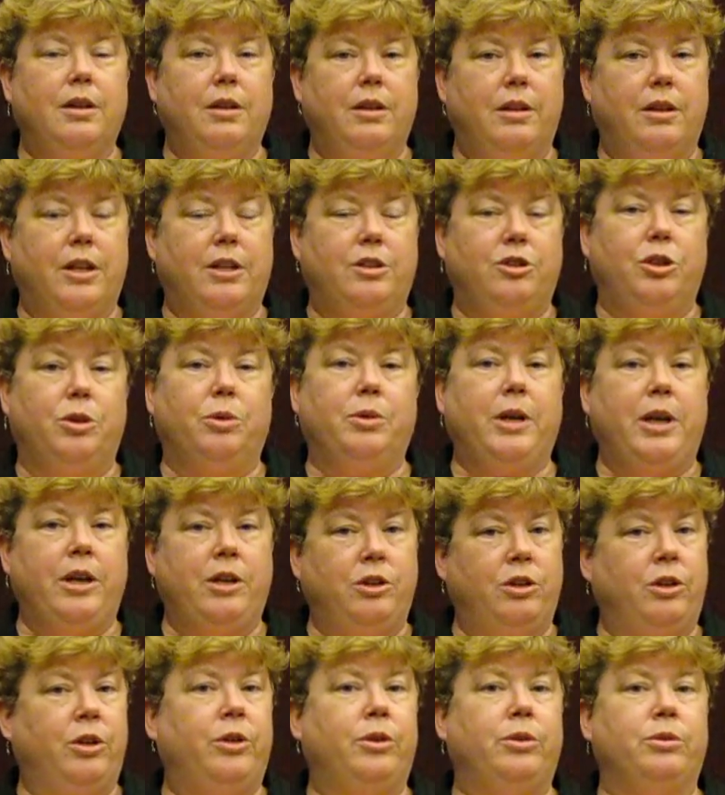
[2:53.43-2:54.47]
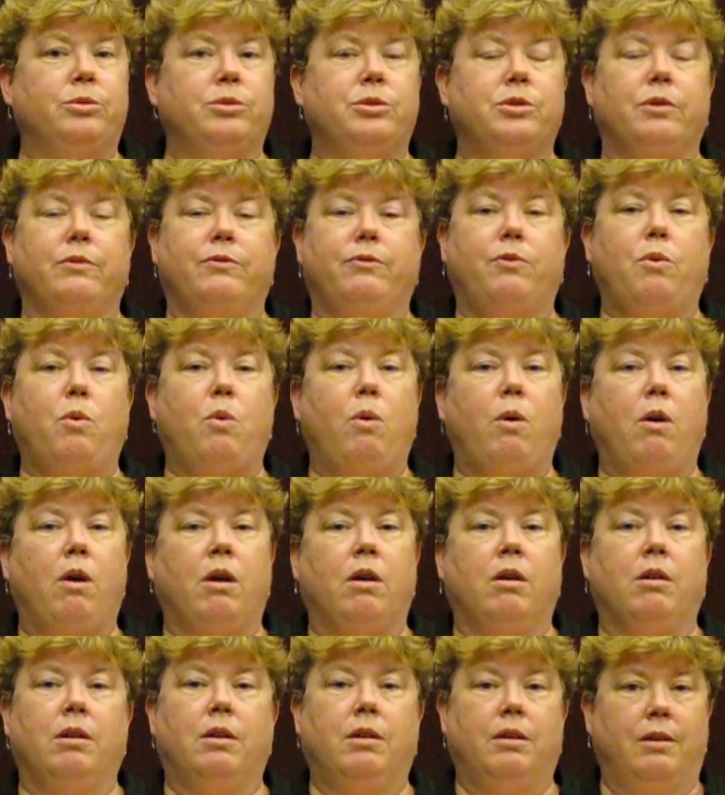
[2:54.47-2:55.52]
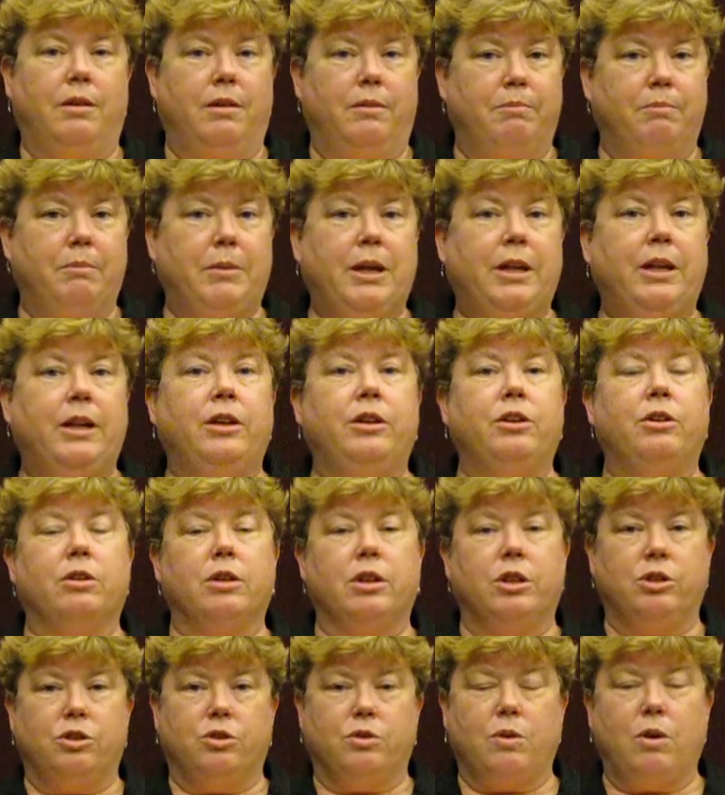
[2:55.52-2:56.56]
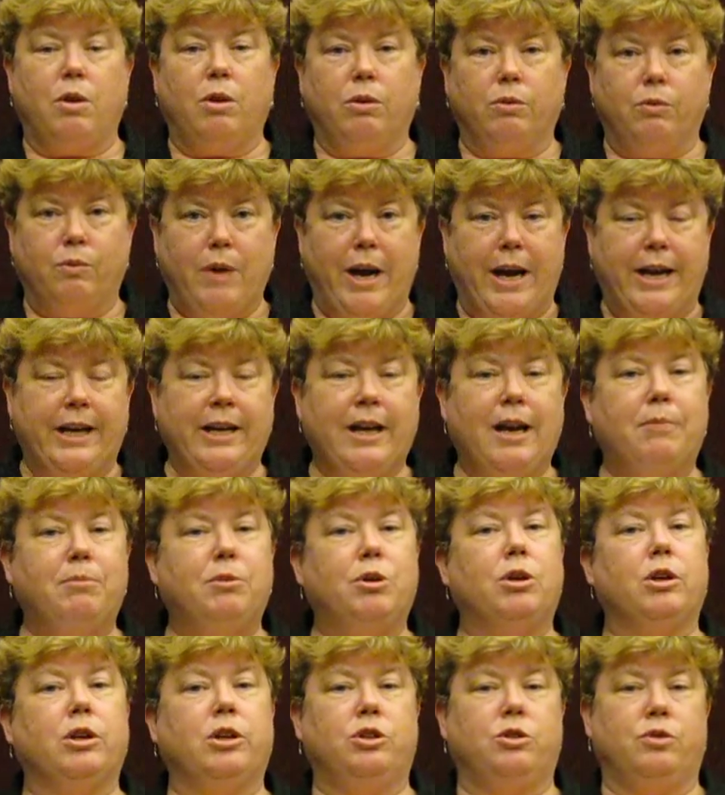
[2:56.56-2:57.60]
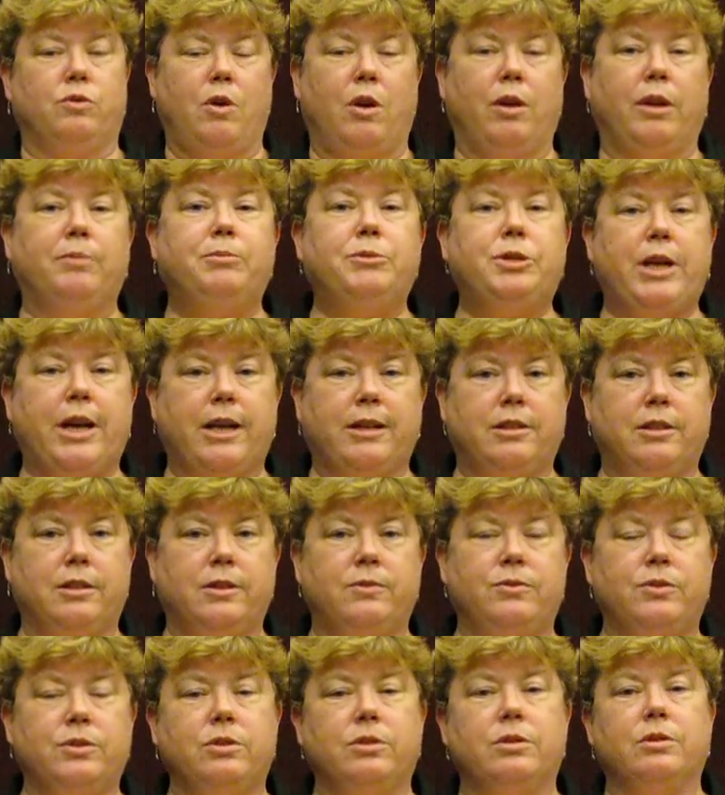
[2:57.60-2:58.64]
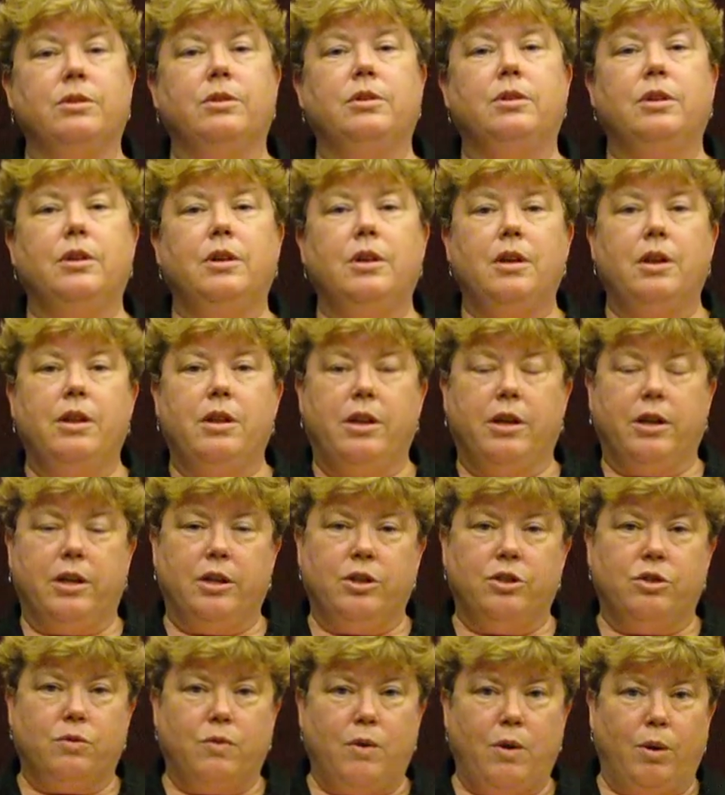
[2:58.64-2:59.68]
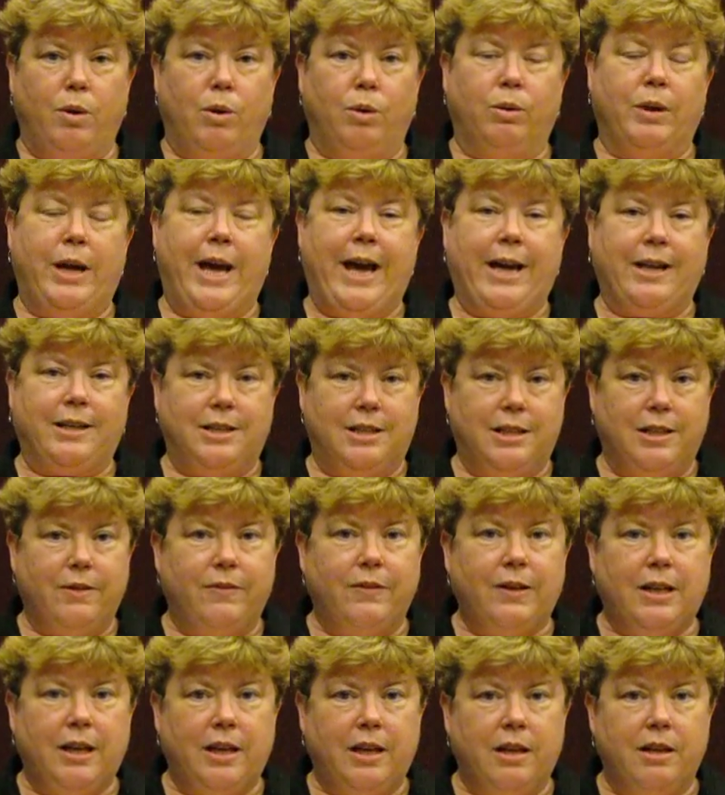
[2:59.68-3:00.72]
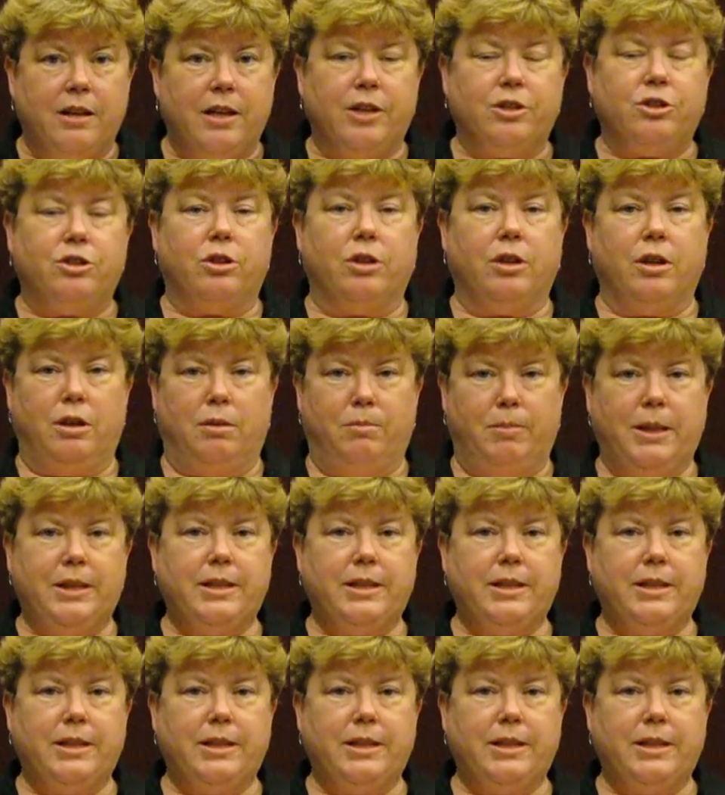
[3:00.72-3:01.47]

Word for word: that you can use for meeting your control, writing up your control objectives, the control activity that you're going to be